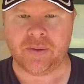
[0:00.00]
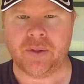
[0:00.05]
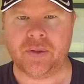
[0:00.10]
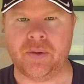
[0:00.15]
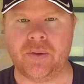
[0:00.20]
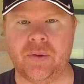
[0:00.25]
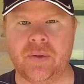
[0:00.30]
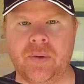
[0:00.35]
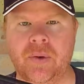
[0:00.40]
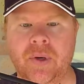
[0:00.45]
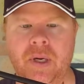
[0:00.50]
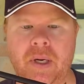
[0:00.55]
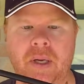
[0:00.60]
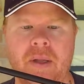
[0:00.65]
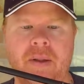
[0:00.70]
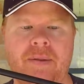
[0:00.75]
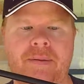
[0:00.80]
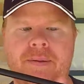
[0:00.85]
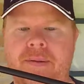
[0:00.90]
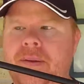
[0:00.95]
to
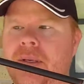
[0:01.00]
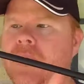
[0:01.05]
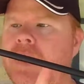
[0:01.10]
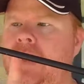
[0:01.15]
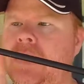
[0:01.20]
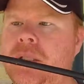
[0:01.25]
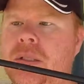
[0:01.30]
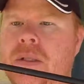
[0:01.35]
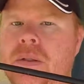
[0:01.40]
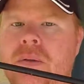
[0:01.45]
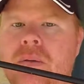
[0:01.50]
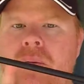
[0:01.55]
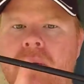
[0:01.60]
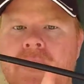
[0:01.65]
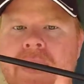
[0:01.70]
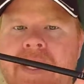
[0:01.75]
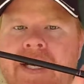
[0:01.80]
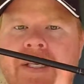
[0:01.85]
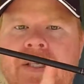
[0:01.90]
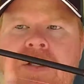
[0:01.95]
these two
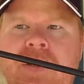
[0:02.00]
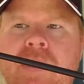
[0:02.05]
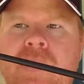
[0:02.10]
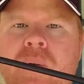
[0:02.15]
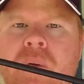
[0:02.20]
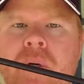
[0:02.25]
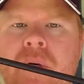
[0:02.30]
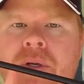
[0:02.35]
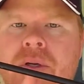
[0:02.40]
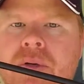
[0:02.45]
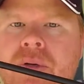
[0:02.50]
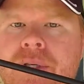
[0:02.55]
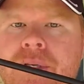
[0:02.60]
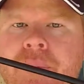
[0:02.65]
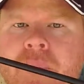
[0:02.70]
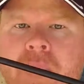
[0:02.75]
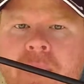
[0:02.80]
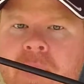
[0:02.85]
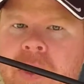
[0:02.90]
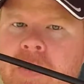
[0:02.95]
last two, are usually
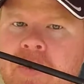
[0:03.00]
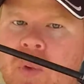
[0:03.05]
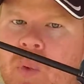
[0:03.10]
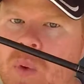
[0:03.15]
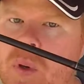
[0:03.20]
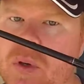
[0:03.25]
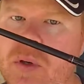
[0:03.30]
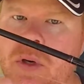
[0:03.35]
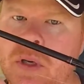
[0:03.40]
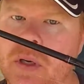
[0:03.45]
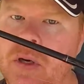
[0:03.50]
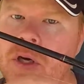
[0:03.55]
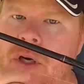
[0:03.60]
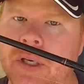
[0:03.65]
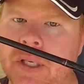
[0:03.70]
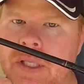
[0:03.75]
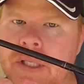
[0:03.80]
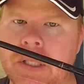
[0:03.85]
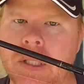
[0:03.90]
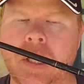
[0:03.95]
where people will hook
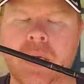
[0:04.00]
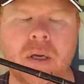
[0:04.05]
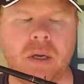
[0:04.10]
hooks.